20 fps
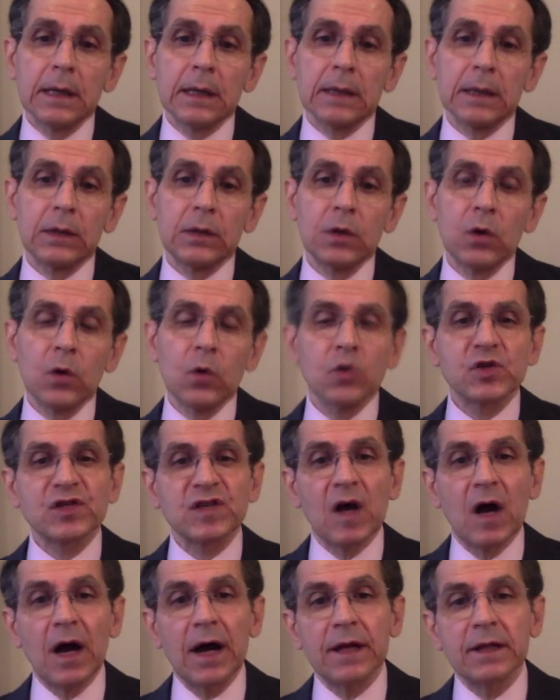Uh, no
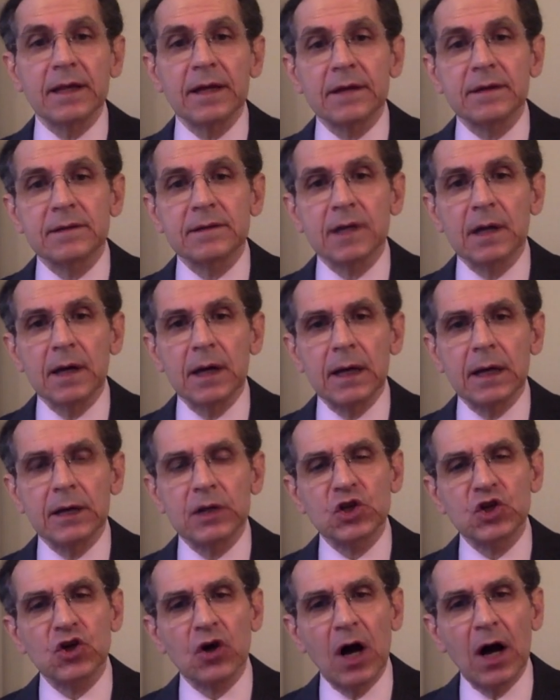sign that
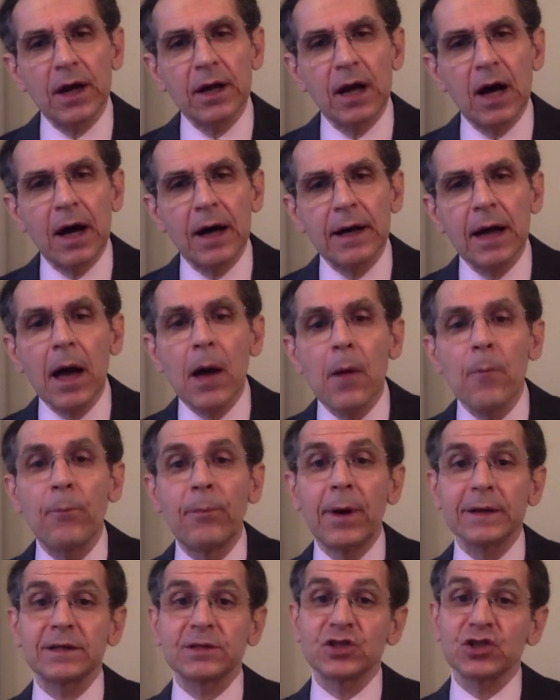uh, China,
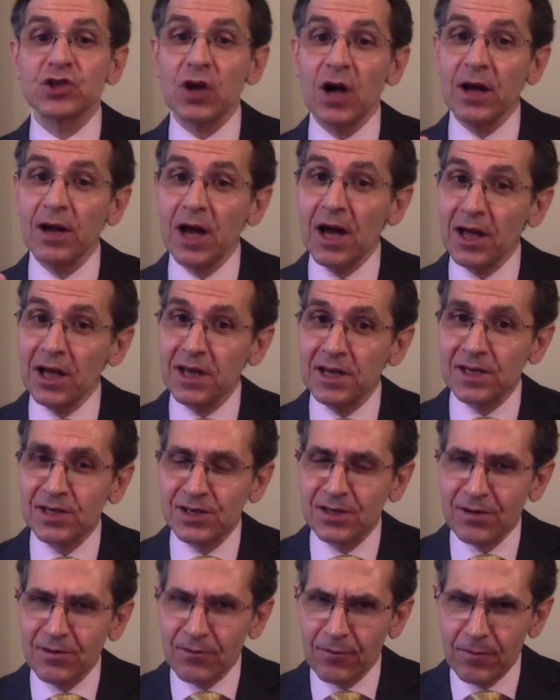but China
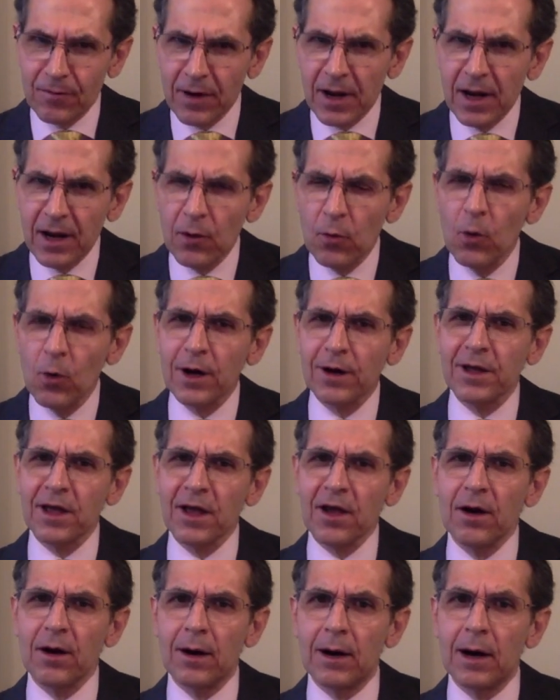is really
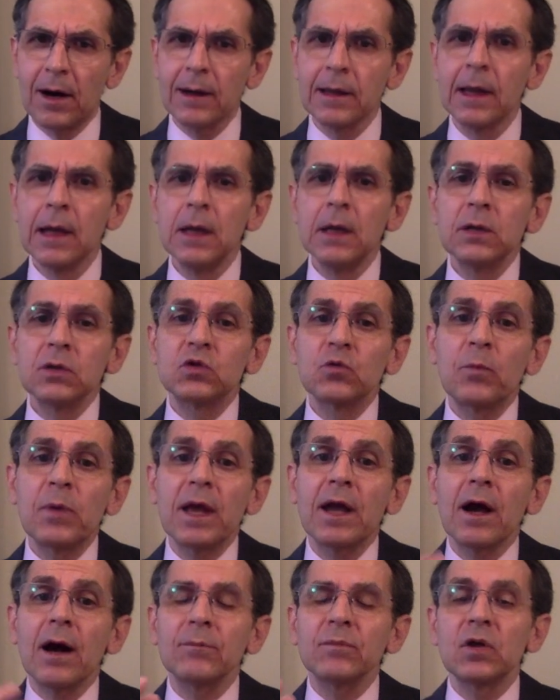working hard to
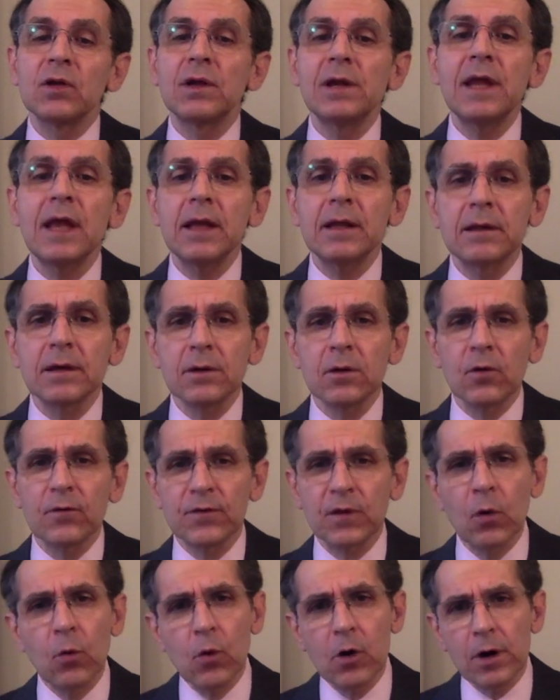become the leader
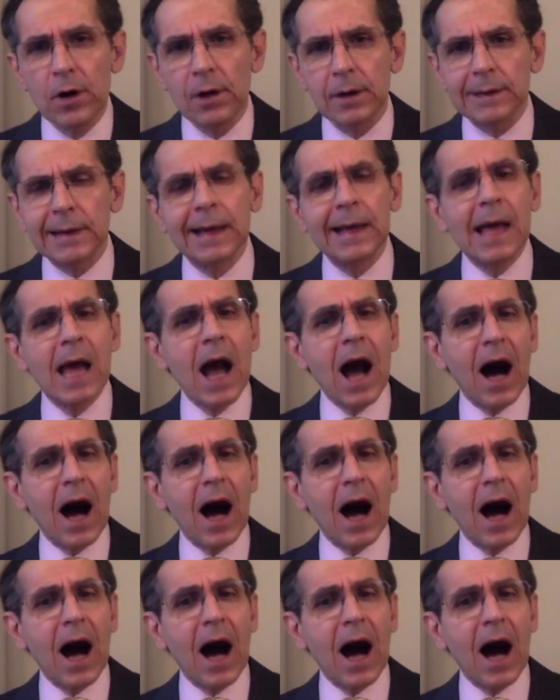of the world.